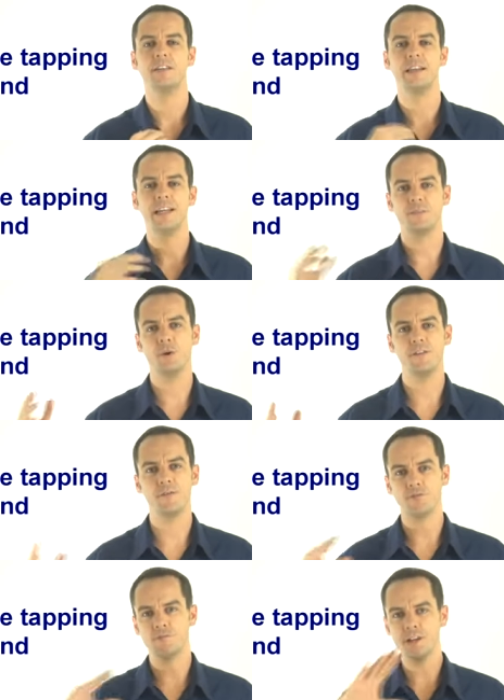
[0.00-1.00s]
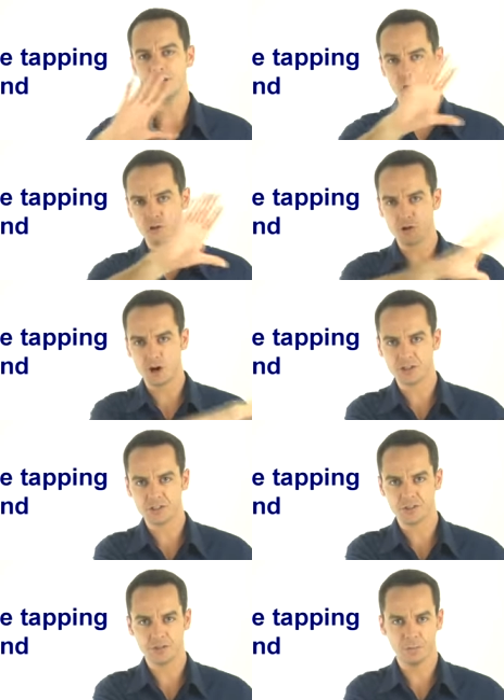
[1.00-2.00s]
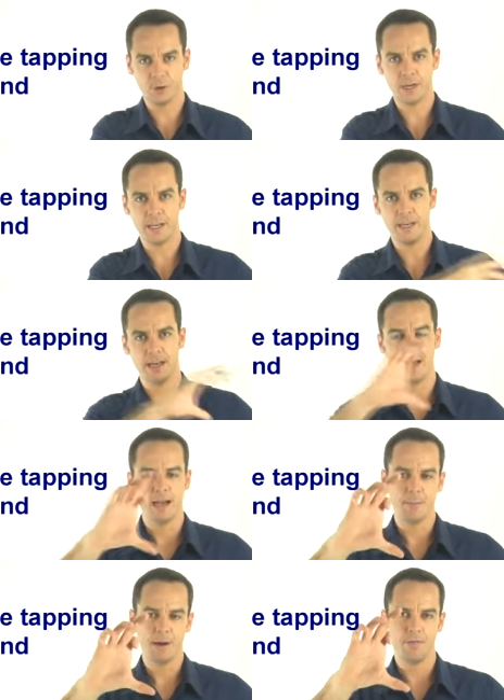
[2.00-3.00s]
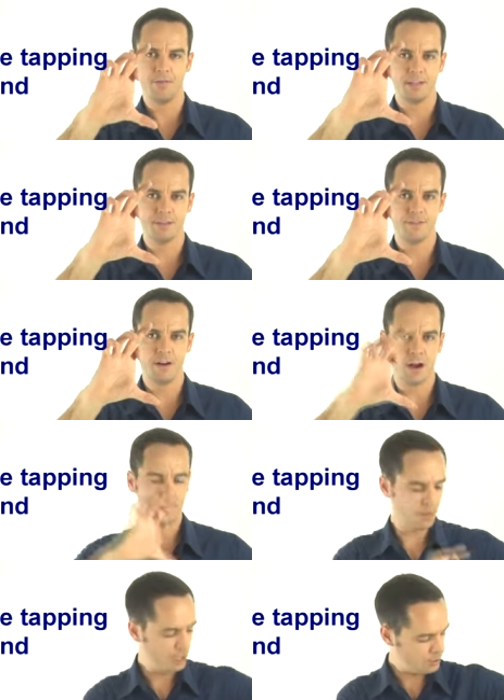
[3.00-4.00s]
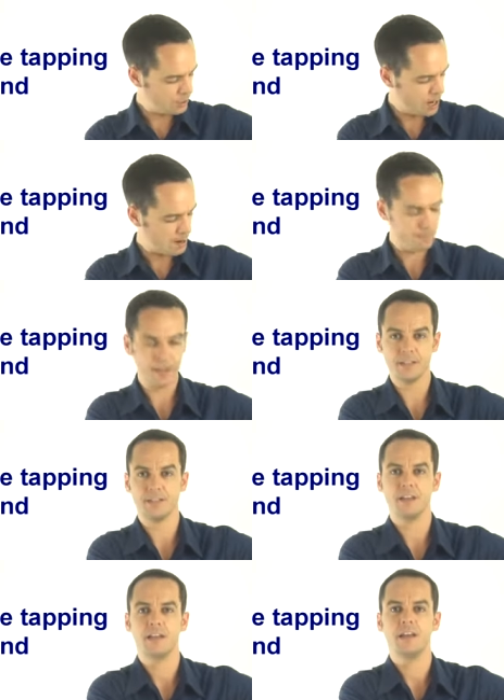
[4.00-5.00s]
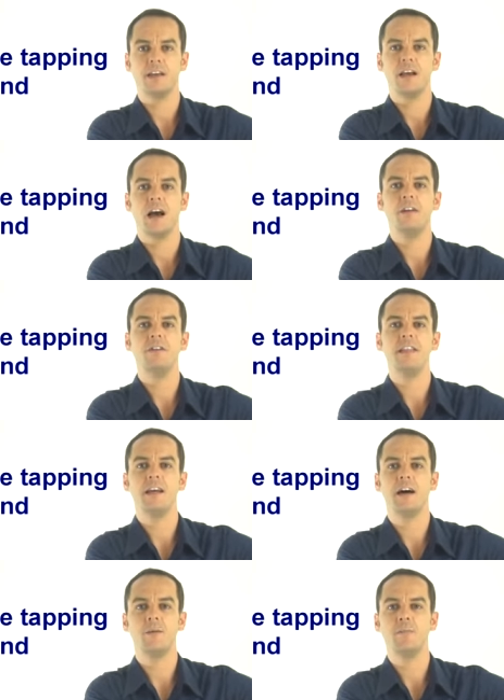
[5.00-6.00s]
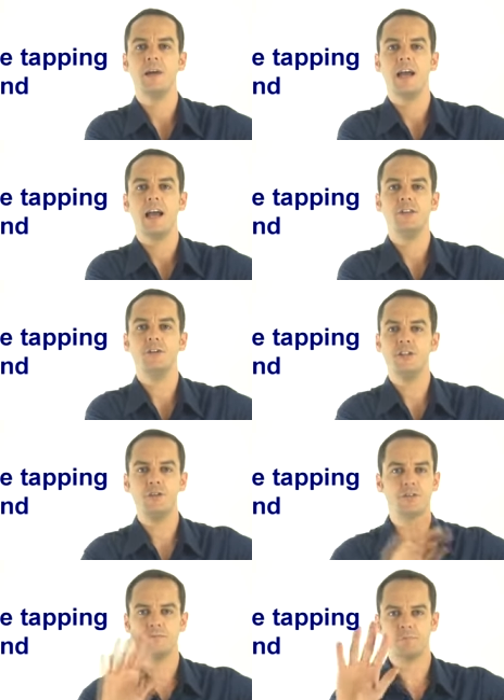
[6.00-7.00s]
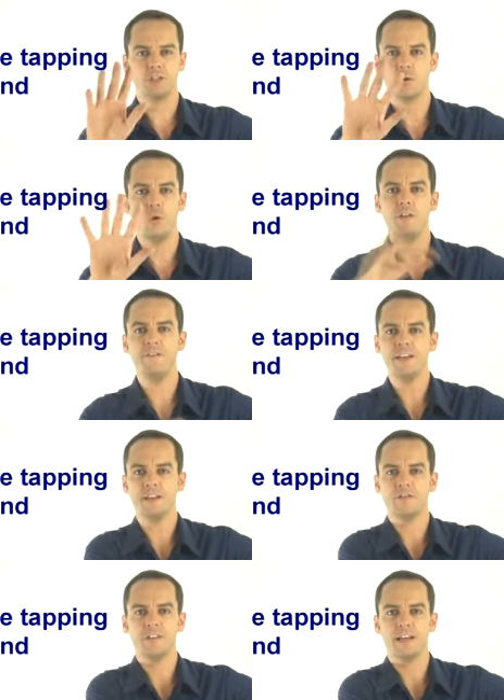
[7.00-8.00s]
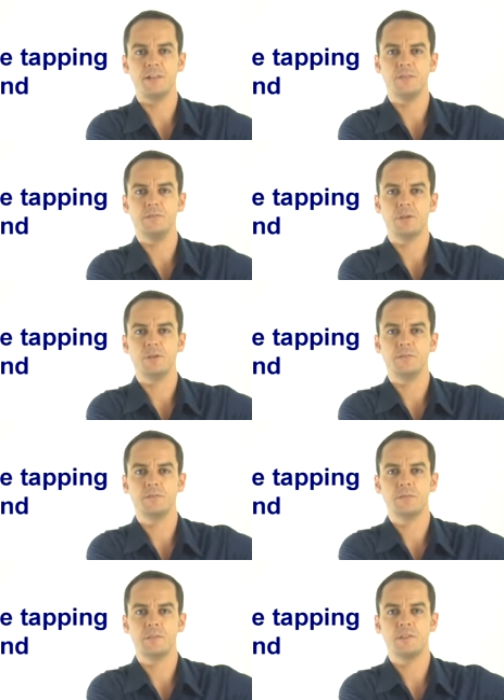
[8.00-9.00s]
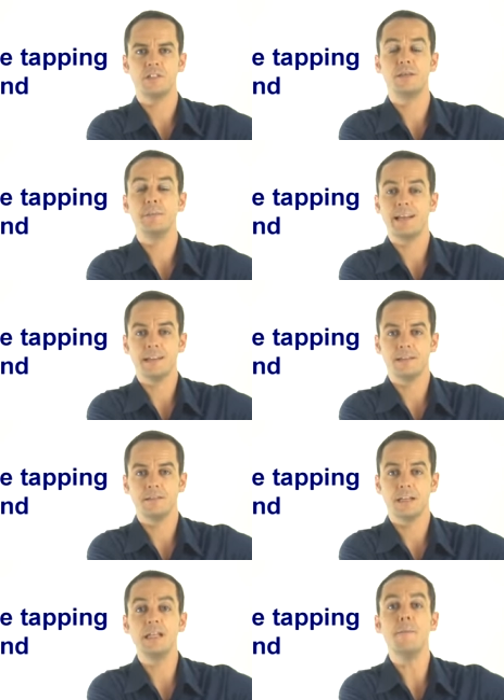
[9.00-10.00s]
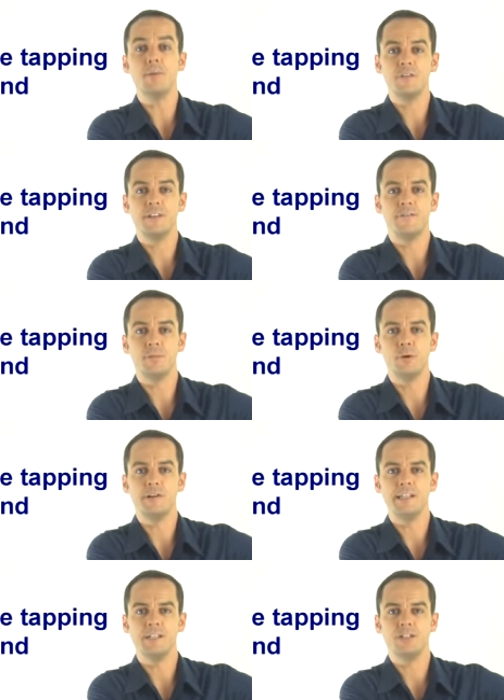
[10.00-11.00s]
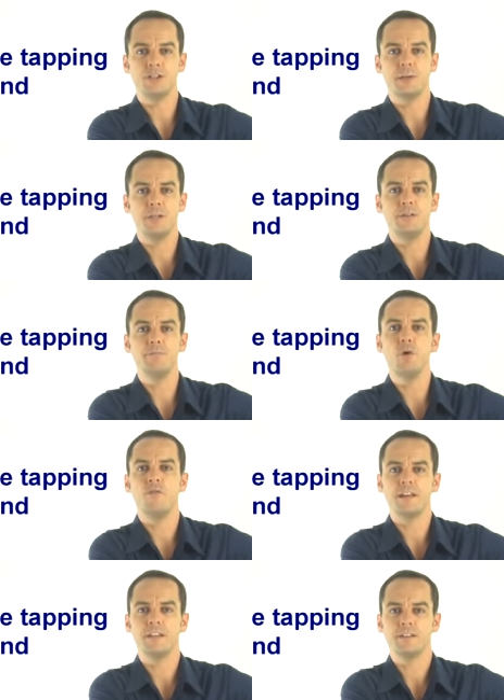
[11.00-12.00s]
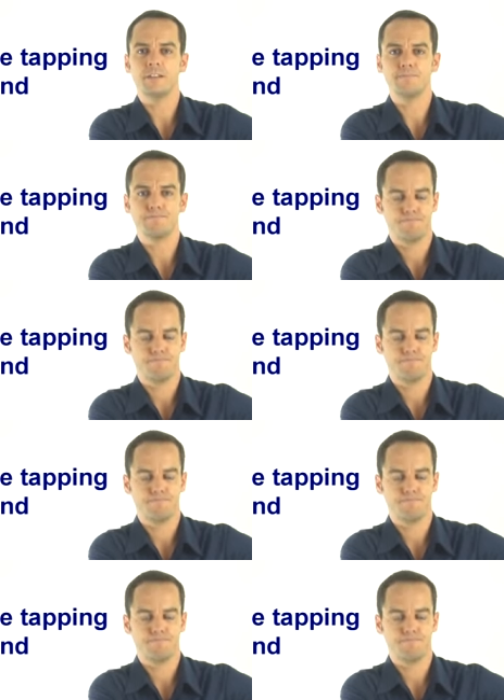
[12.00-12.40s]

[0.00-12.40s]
The next point, if you reach across your body about this far below your armpit, under the arm. And you can use just all the fingers for that. You'll stimulate a number of different meridians just by using more fingers.